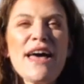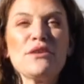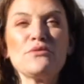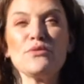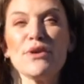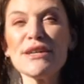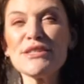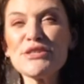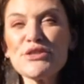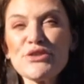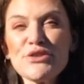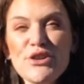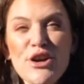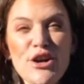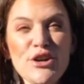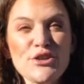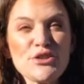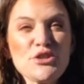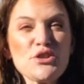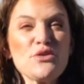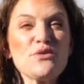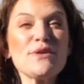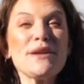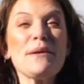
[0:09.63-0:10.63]
and Western
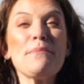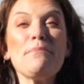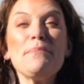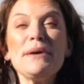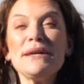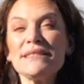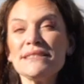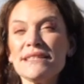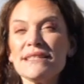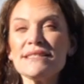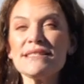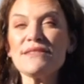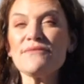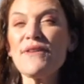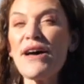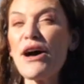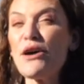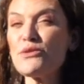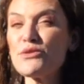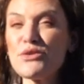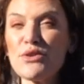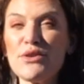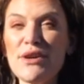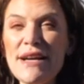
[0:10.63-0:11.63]
art to an abundance of
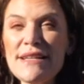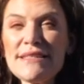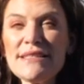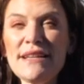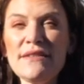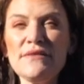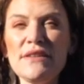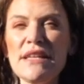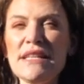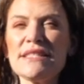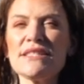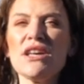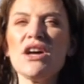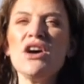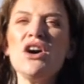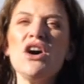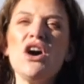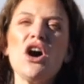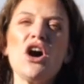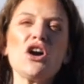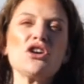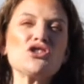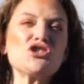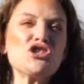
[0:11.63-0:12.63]
outdoor activities,
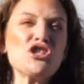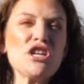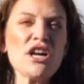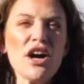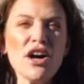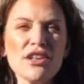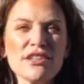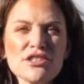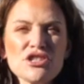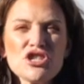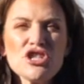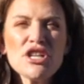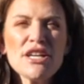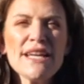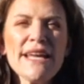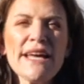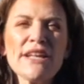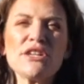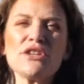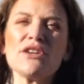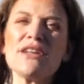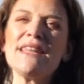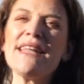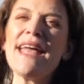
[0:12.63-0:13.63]
our geology
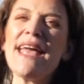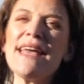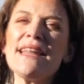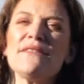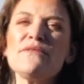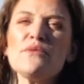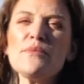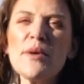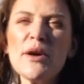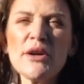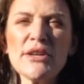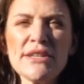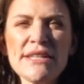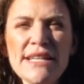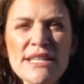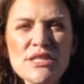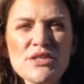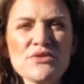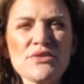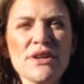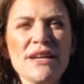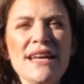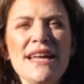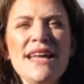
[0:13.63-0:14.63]
and our Native American
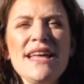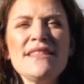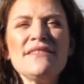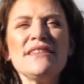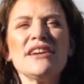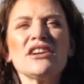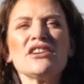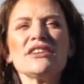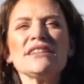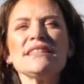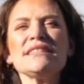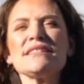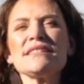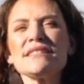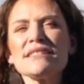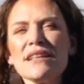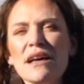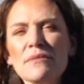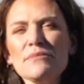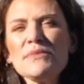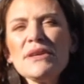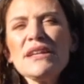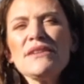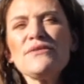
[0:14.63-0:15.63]
history, there is
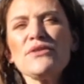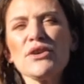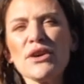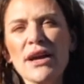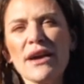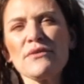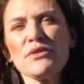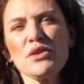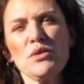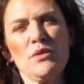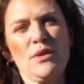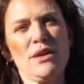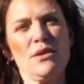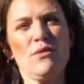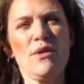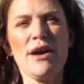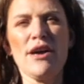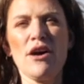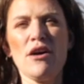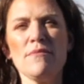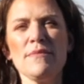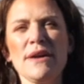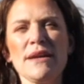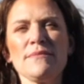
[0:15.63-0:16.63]
something for everyone in
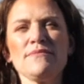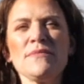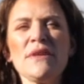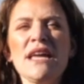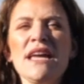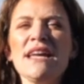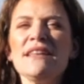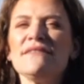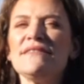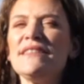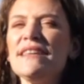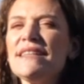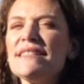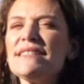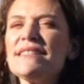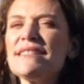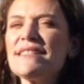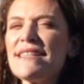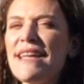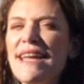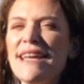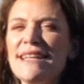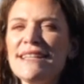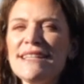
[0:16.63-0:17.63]
Wyoming. This
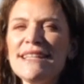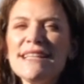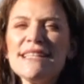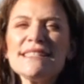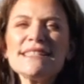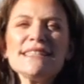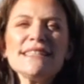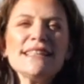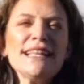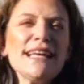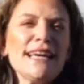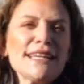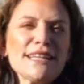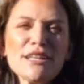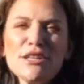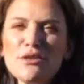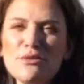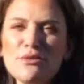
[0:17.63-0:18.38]
state is like